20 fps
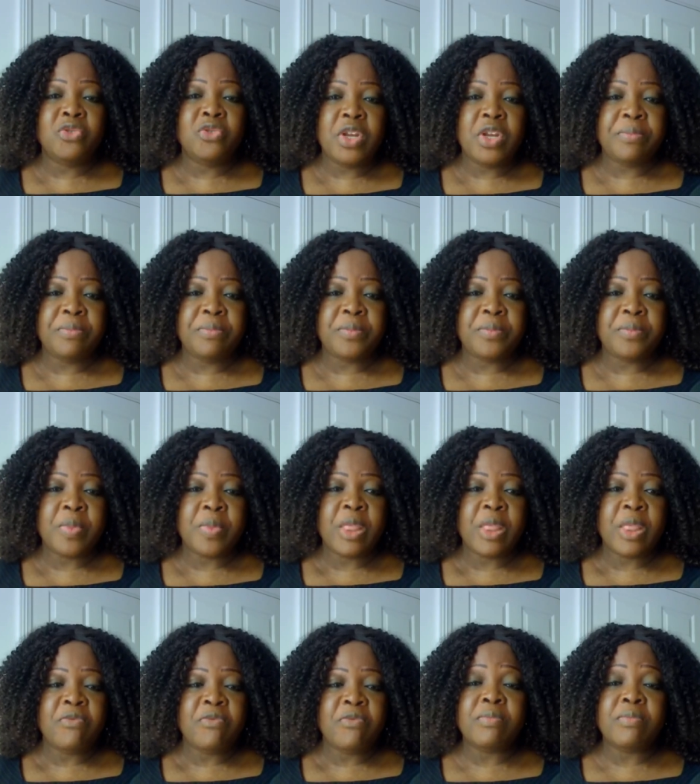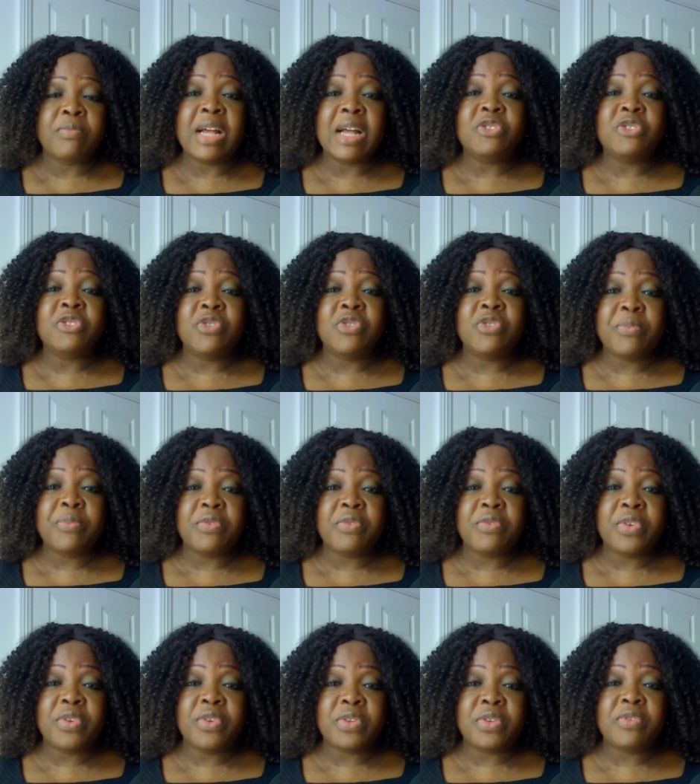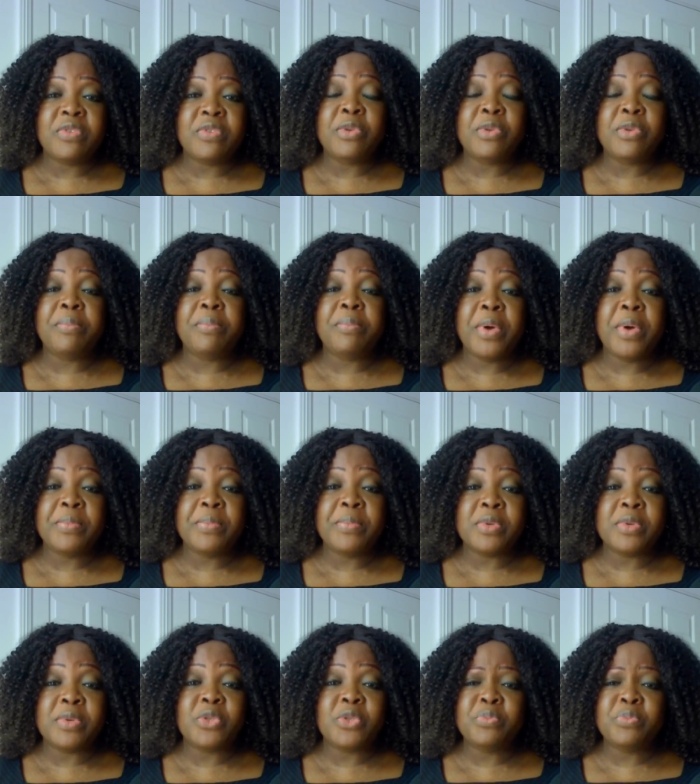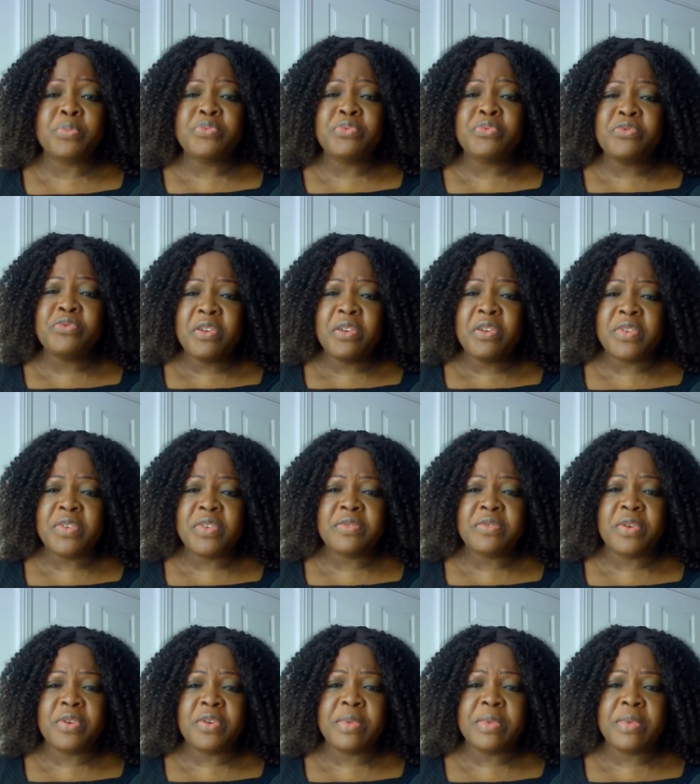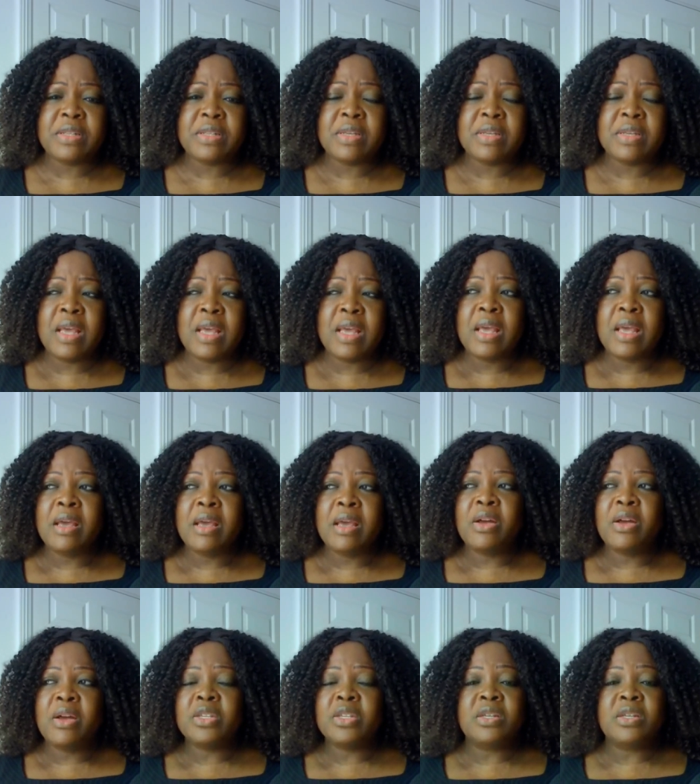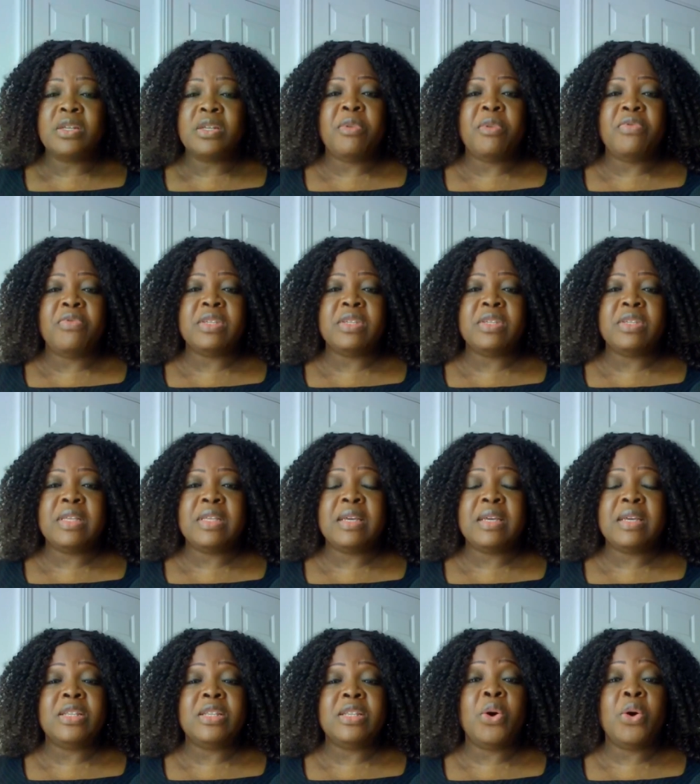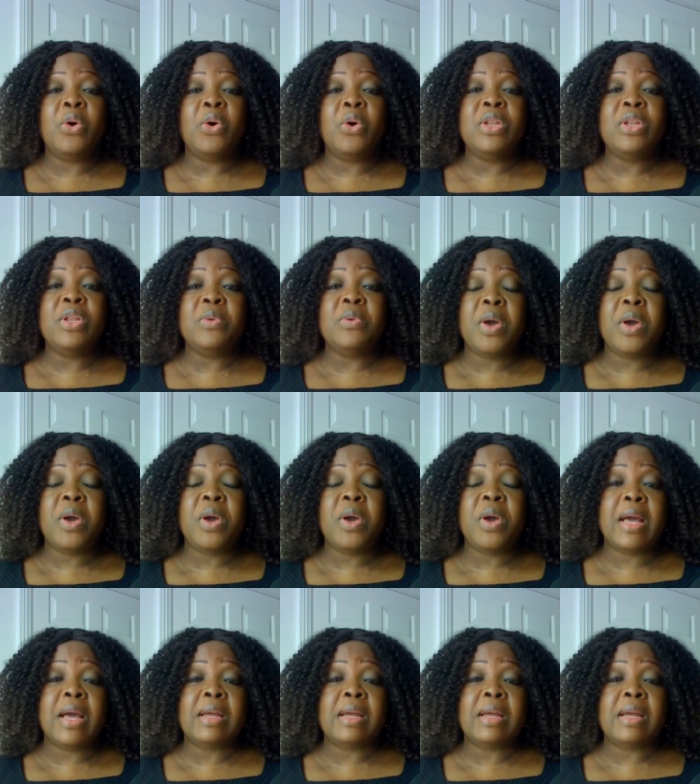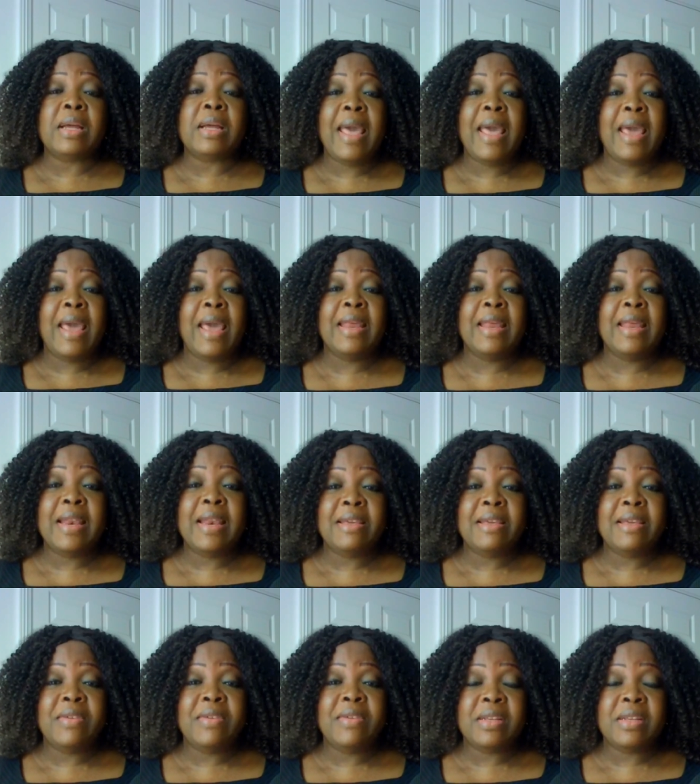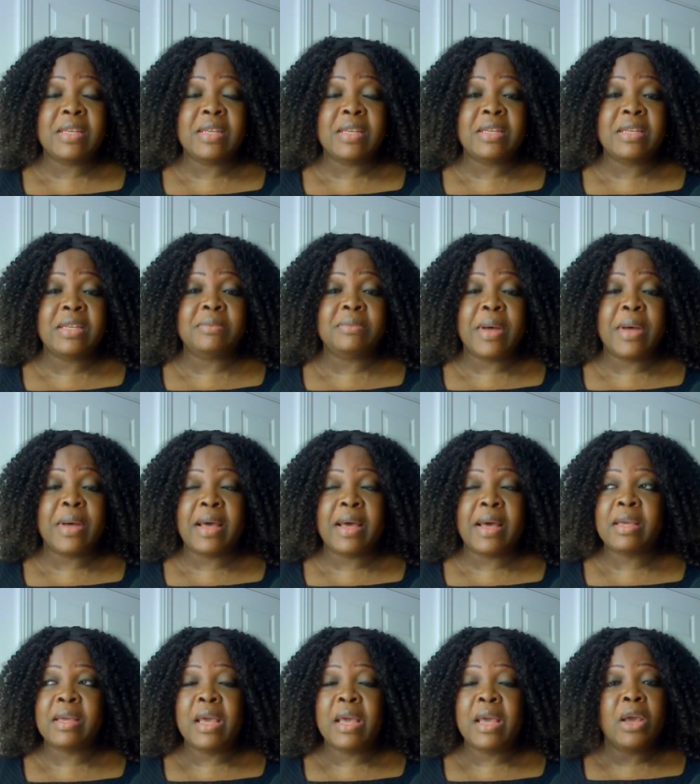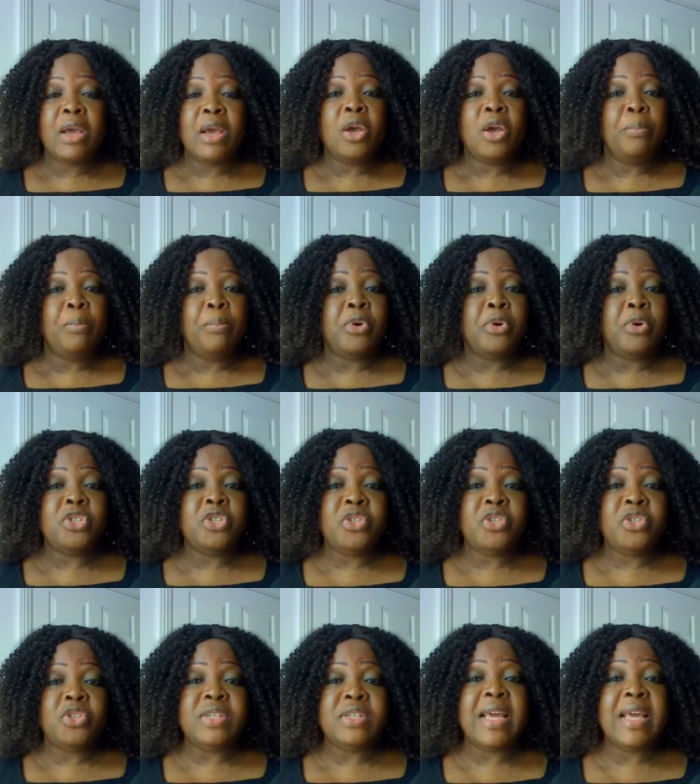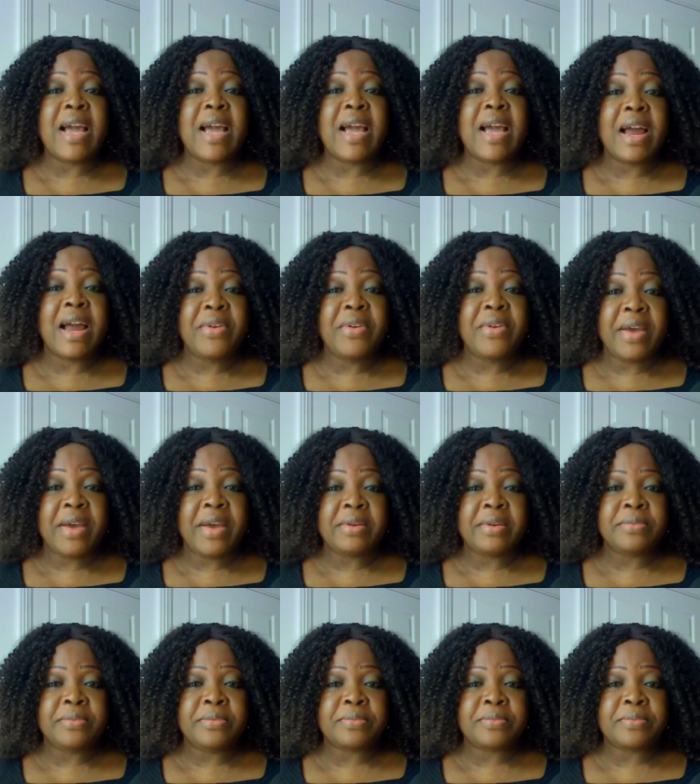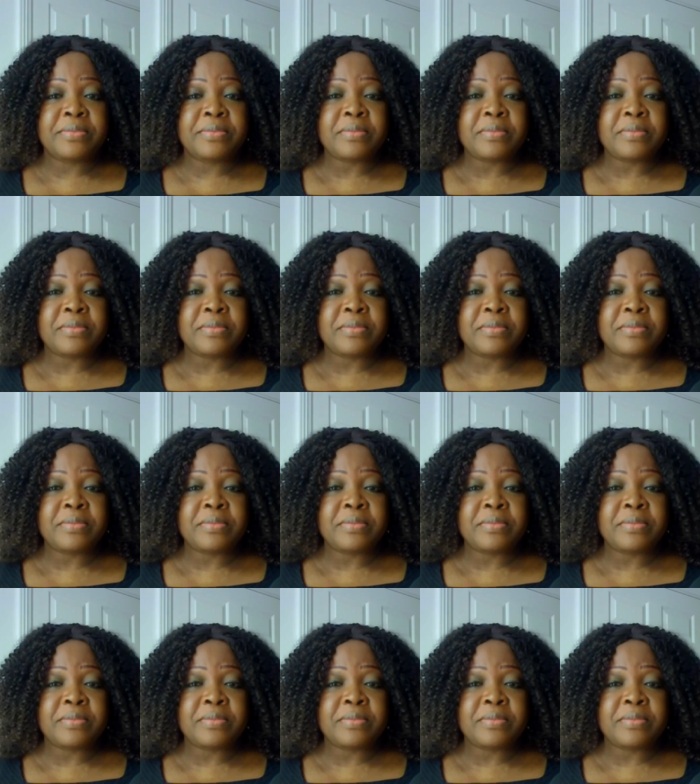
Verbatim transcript: dream, from that dream of yours, from your purpose, to profit from it. Because some of us think the only way we can earn a living is by pursuing a career.